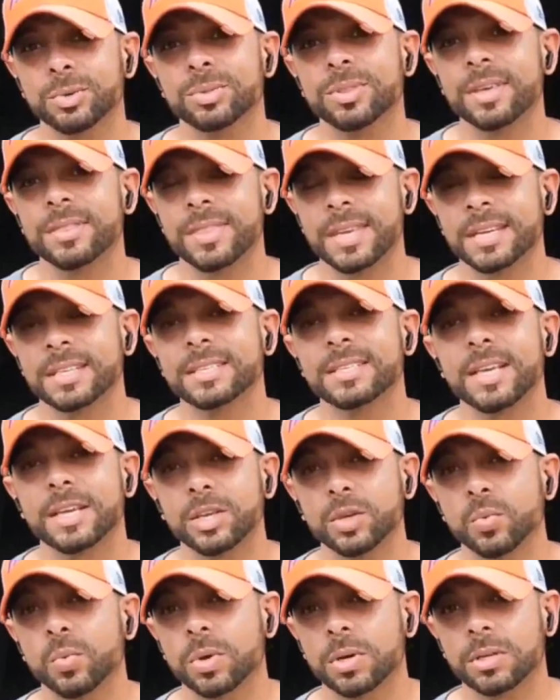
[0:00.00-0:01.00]
Do the things
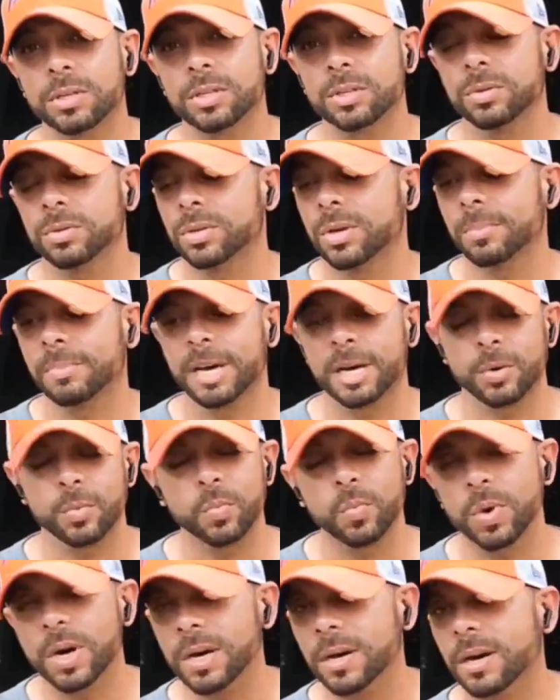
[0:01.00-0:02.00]
that you want to do no matter
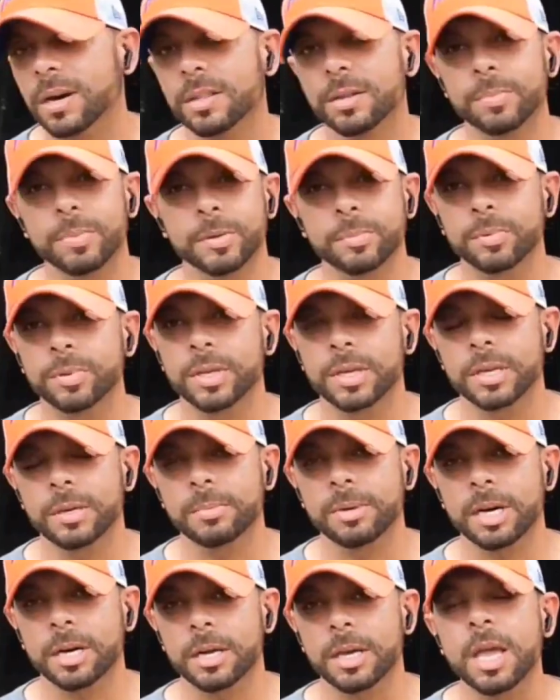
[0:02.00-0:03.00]
what other people think
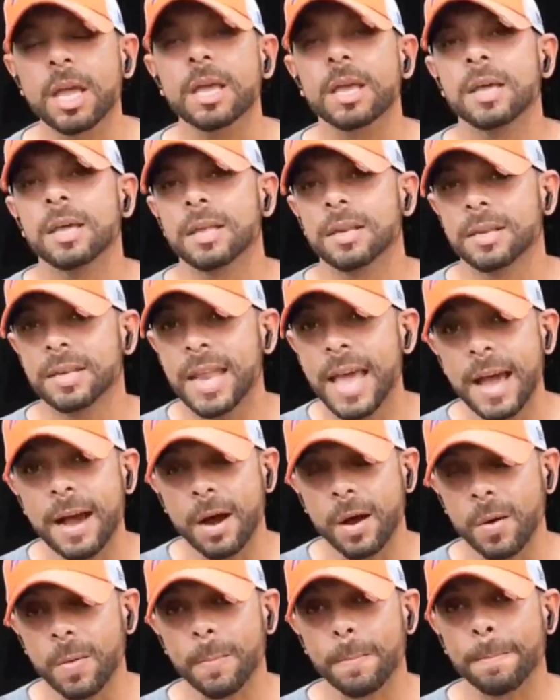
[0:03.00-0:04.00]
about it.
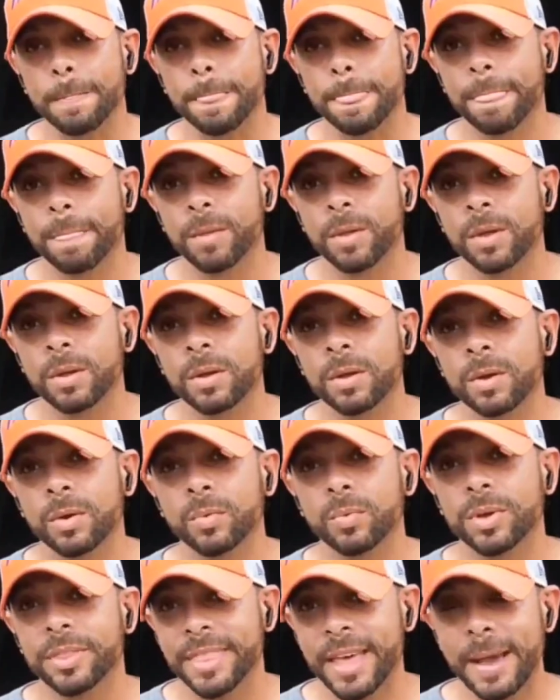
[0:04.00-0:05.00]
Now,
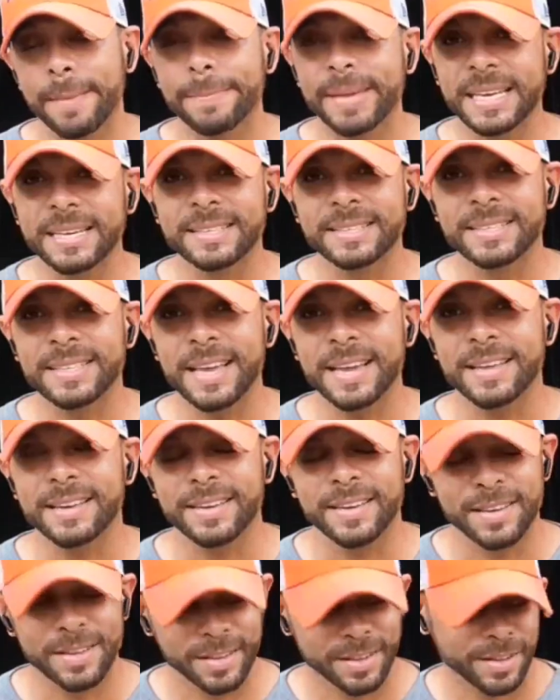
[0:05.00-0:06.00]
with that being said,
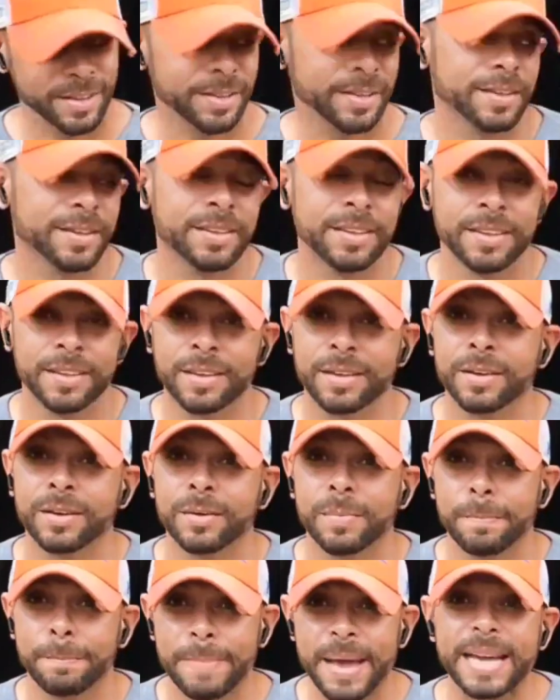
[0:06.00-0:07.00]

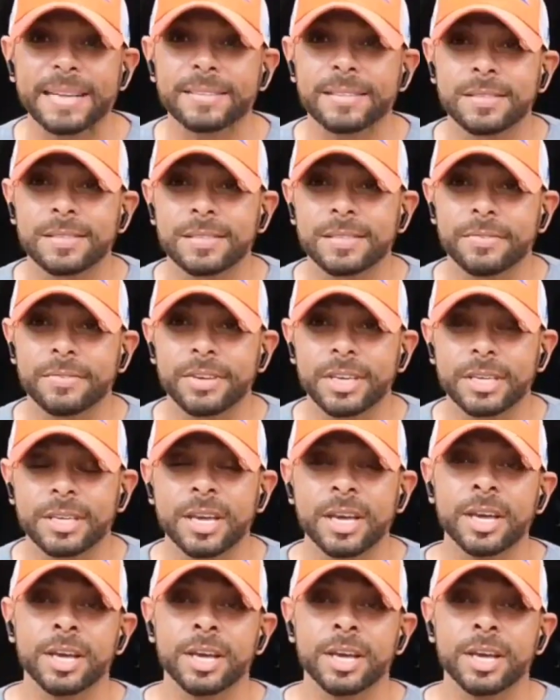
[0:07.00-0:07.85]
back to the Civic.